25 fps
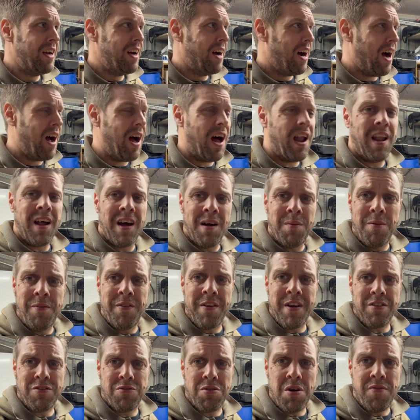I like my
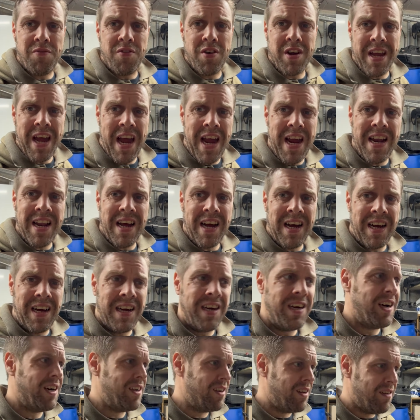videos to over 1K now,
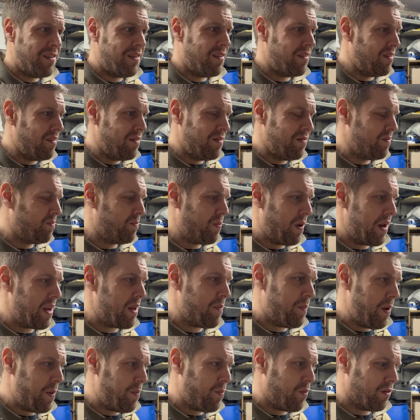and plenty
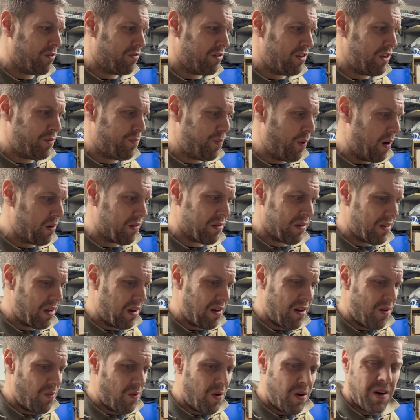of people watch these blogs. I don't
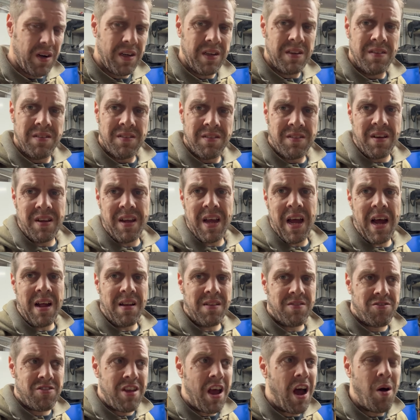know why. So yeah,
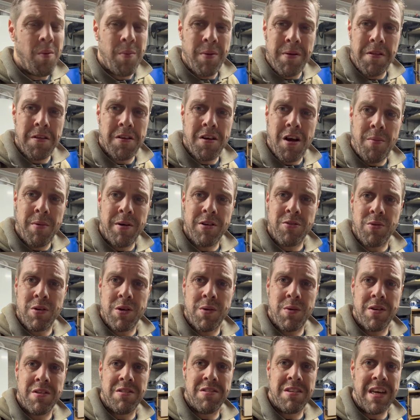tell me in the comments what
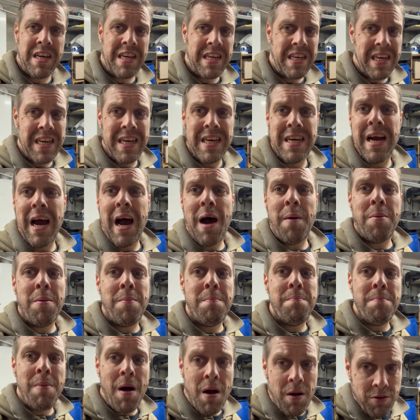you want to see. I'd be
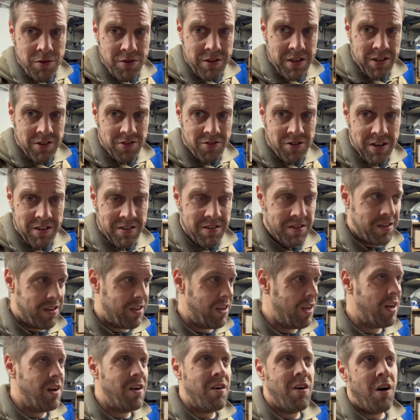most interested.
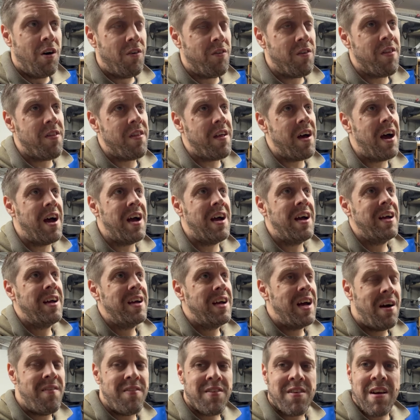Other than that,
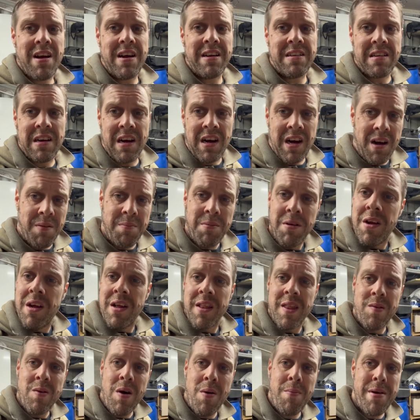have a great time.
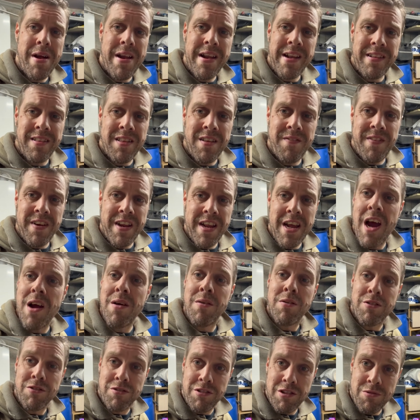There won't be any end of the video
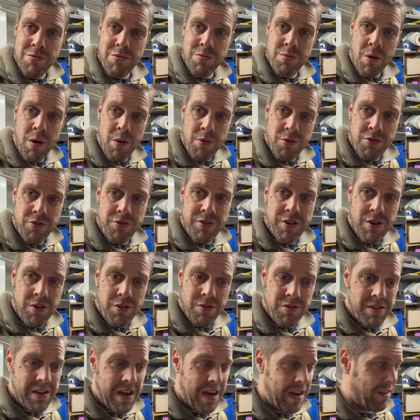because this was what I was going to
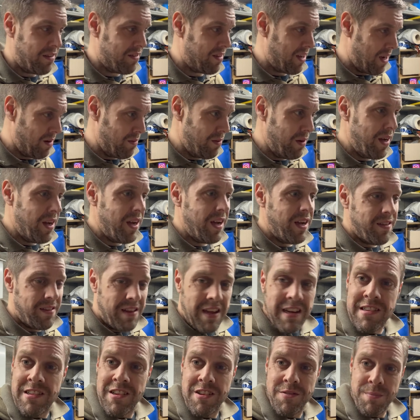record at the end. So,
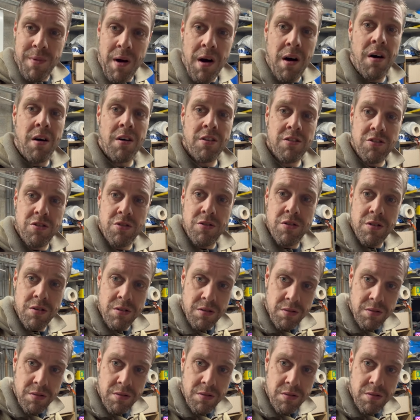this is March.